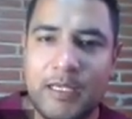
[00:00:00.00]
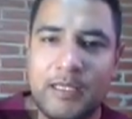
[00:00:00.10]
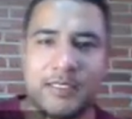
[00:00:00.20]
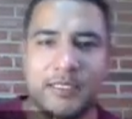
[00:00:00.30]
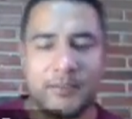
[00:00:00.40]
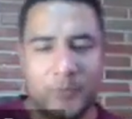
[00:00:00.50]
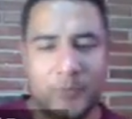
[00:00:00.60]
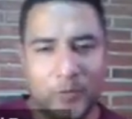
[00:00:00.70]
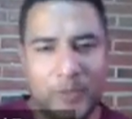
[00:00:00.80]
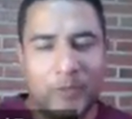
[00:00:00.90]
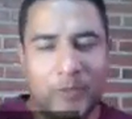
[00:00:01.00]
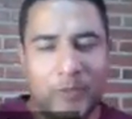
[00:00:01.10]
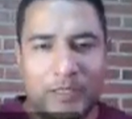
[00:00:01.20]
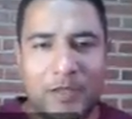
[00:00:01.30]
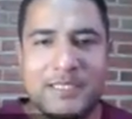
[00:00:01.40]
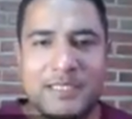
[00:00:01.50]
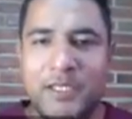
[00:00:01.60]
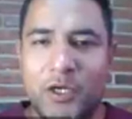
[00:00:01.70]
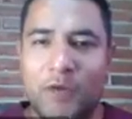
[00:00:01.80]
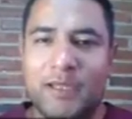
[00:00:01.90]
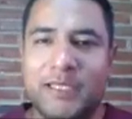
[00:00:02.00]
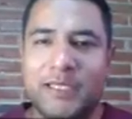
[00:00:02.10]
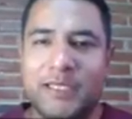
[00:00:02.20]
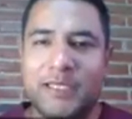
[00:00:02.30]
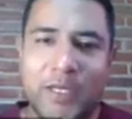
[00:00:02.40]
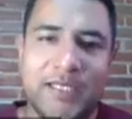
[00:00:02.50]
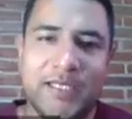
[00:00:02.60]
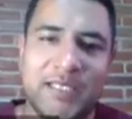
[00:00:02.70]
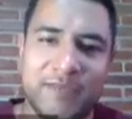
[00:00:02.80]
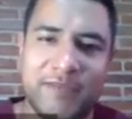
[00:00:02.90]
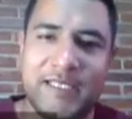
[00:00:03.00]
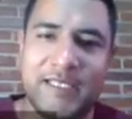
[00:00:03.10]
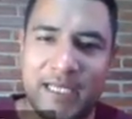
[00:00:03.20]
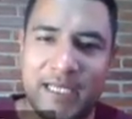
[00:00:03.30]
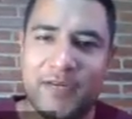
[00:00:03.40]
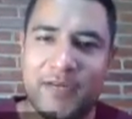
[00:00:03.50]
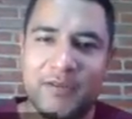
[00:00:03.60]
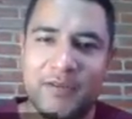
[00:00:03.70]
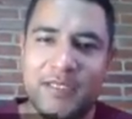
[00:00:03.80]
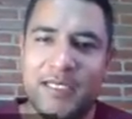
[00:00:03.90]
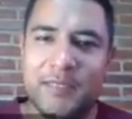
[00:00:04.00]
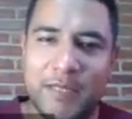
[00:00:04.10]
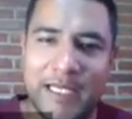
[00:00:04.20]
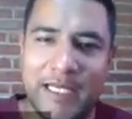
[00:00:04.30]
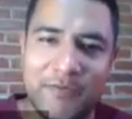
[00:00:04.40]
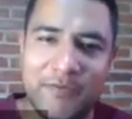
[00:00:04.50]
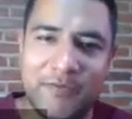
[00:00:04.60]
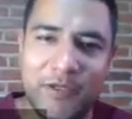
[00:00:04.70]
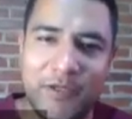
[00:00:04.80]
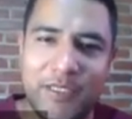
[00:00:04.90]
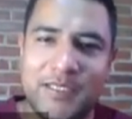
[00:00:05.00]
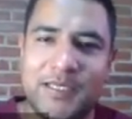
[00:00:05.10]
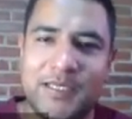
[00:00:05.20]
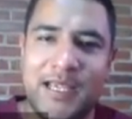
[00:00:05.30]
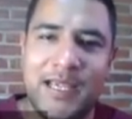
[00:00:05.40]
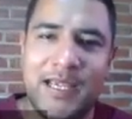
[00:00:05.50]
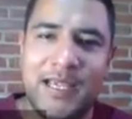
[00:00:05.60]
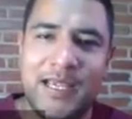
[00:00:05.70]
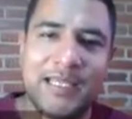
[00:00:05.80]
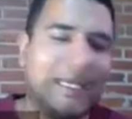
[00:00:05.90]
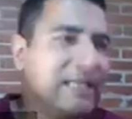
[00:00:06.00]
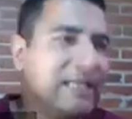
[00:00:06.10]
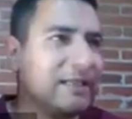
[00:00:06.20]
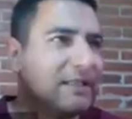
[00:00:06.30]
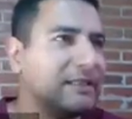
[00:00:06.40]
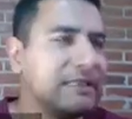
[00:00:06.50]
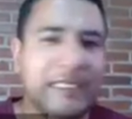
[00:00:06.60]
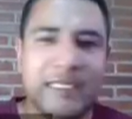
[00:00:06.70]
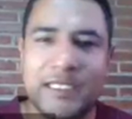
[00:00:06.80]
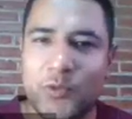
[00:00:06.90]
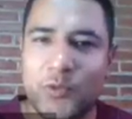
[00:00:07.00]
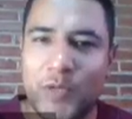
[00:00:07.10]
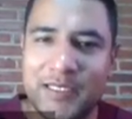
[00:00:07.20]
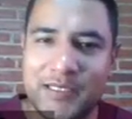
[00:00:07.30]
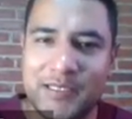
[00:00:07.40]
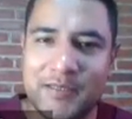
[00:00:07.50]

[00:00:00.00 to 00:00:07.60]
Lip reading: we notice that the oval in the number 20 signified the end of counting in the place of units and the beginning in the 20s.